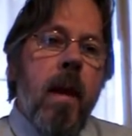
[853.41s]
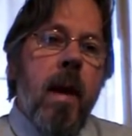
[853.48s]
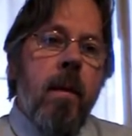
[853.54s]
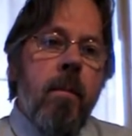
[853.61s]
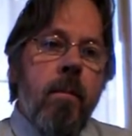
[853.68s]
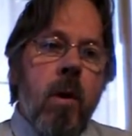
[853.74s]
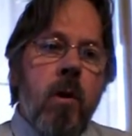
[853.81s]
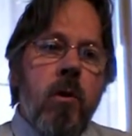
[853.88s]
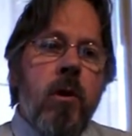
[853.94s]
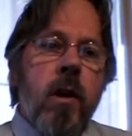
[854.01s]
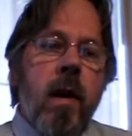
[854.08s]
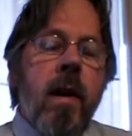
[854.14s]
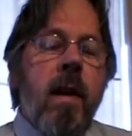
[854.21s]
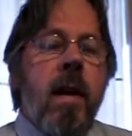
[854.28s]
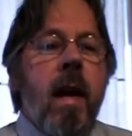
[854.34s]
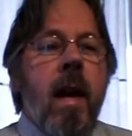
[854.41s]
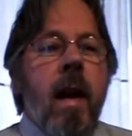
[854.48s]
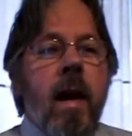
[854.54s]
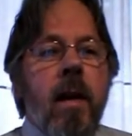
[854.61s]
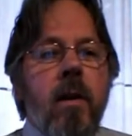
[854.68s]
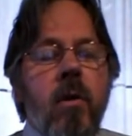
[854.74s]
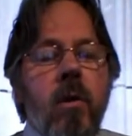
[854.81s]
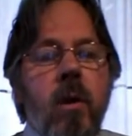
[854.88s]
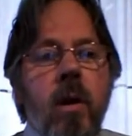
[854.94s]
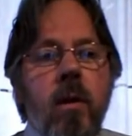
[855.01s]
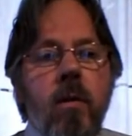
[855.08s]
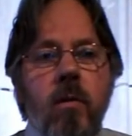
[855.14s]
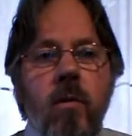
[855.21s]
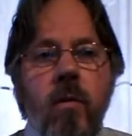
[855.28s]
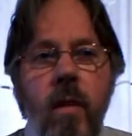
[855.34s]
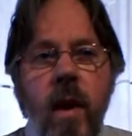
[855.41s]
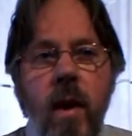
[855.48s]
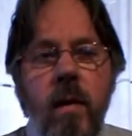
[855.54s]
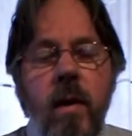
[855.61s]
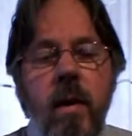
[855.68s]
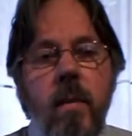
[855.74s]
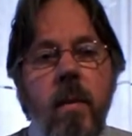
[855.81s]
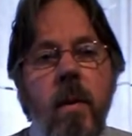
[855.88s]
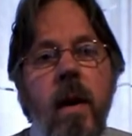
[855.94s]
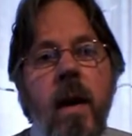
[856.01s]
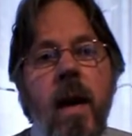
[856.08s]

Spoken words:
And Moshe had to go to Pharaoh